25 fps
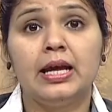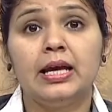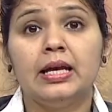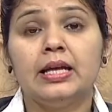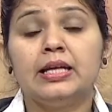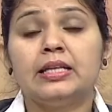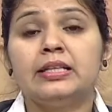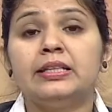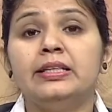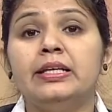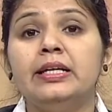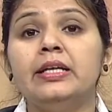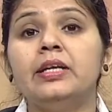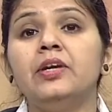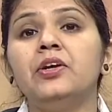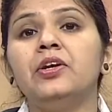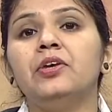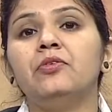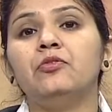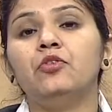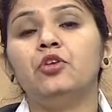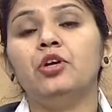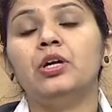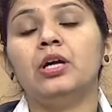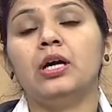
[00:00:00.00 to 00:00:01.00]
then it
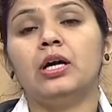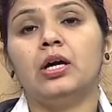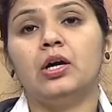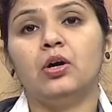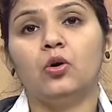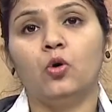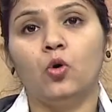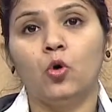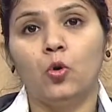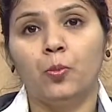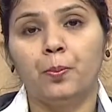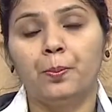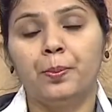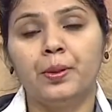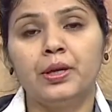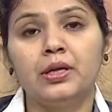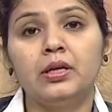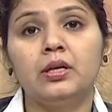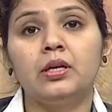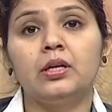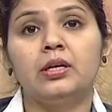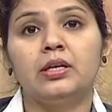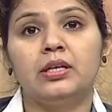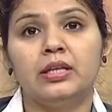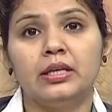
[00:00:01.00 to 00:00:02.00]
would
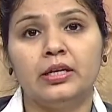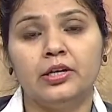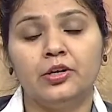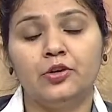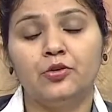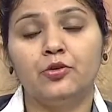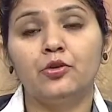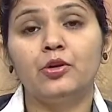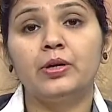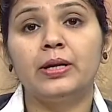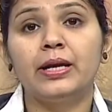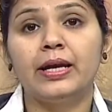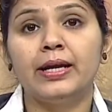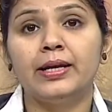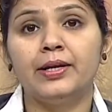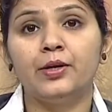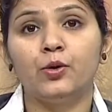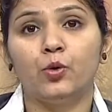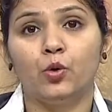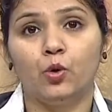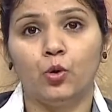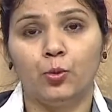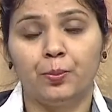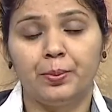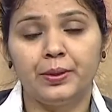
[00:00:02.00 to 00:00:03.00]
get
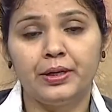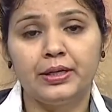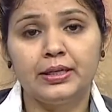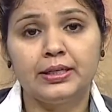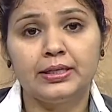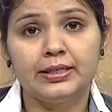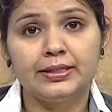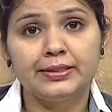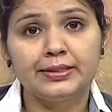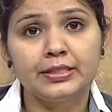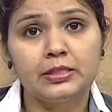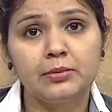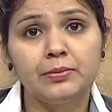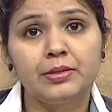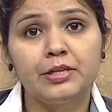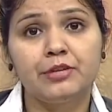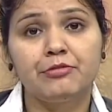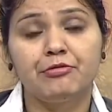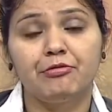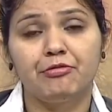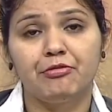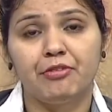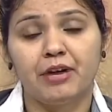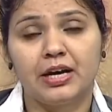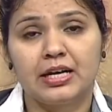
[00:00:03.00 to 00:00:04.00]
opened a little bit
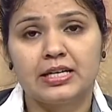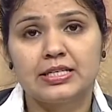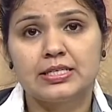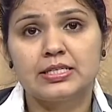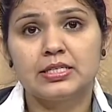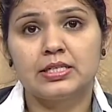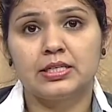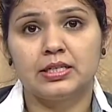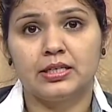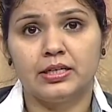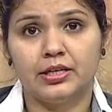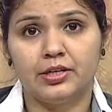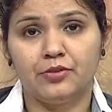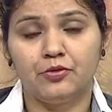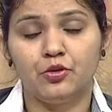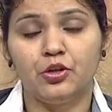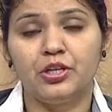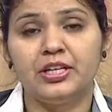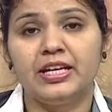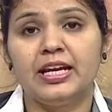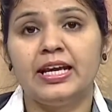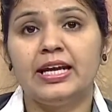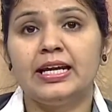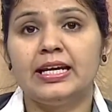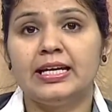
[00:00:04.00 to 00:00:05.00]
faster. It would
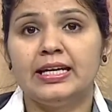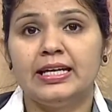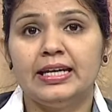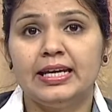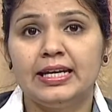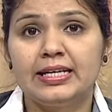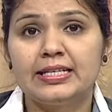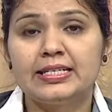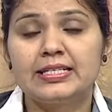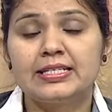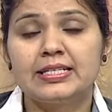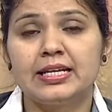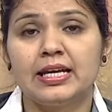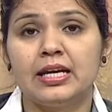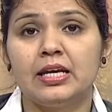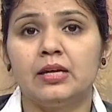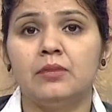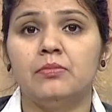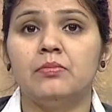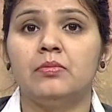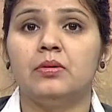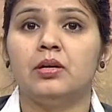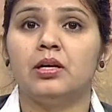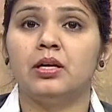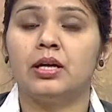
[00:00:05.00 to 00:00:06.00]
take less
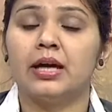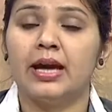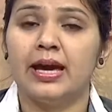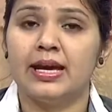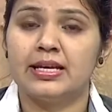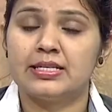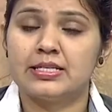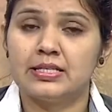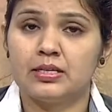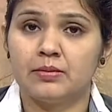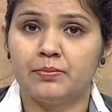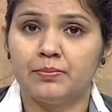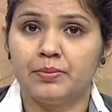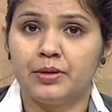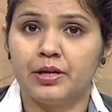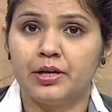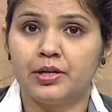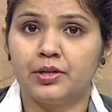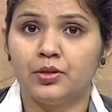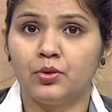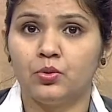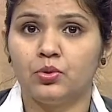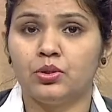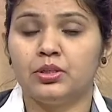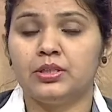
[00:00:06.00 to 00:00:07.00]
time as
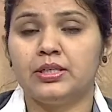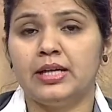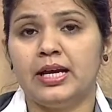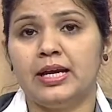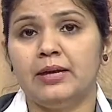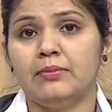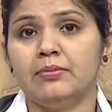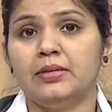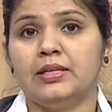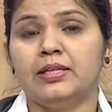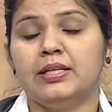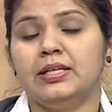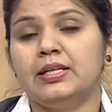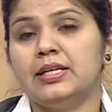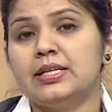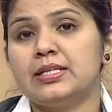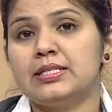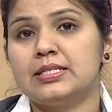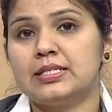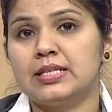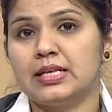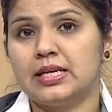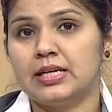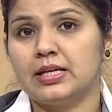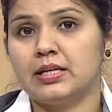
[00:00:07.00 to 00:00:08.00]
compared to the time that it
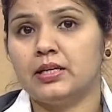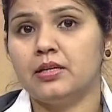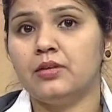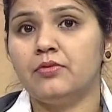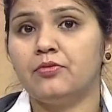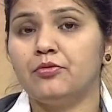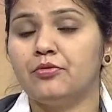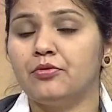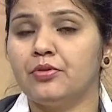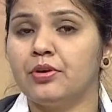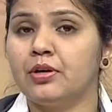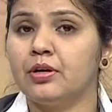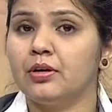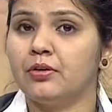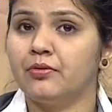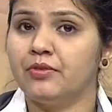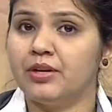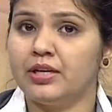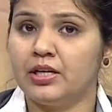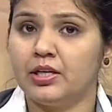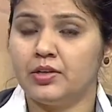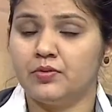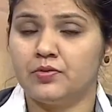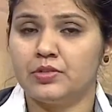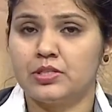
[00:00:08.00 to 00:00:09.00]
has taken
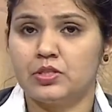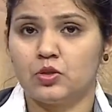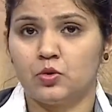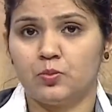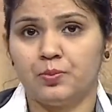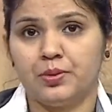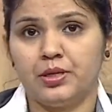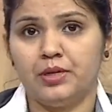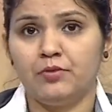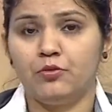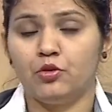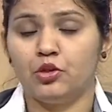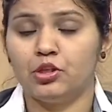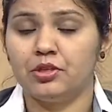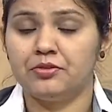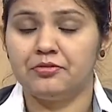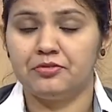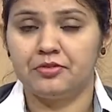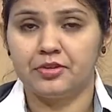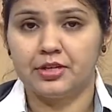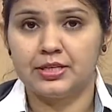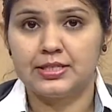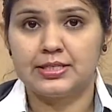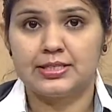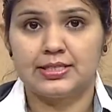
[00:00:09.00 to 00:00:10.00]
when it was opened for the
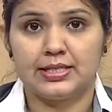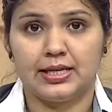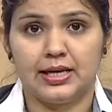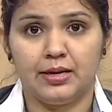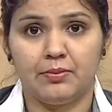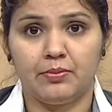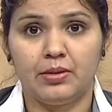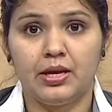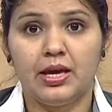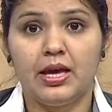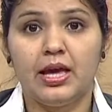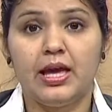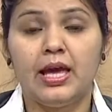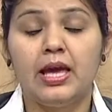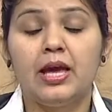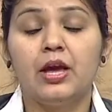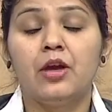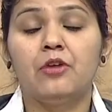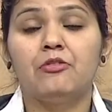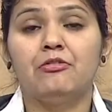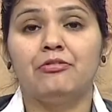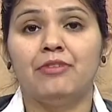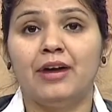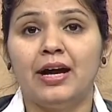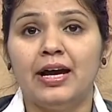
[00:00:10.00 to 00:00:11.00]
first time.
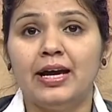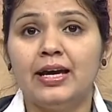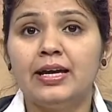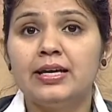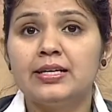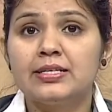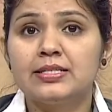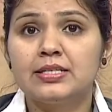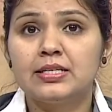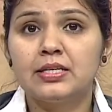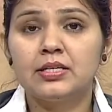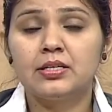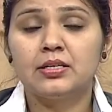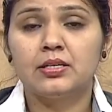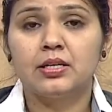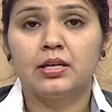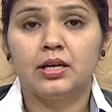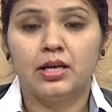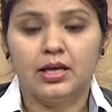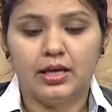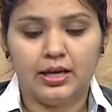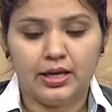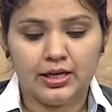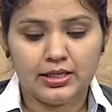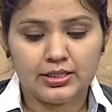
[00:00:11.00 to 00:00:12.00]
Why is it?
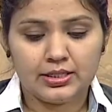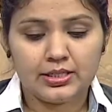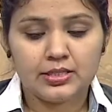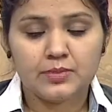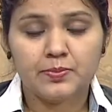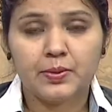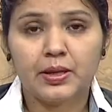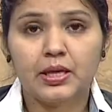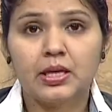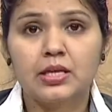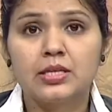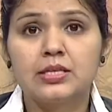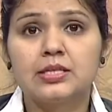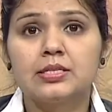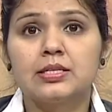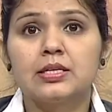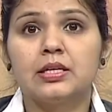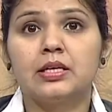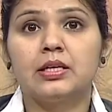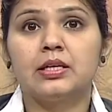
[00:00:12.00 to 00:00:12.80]
It is because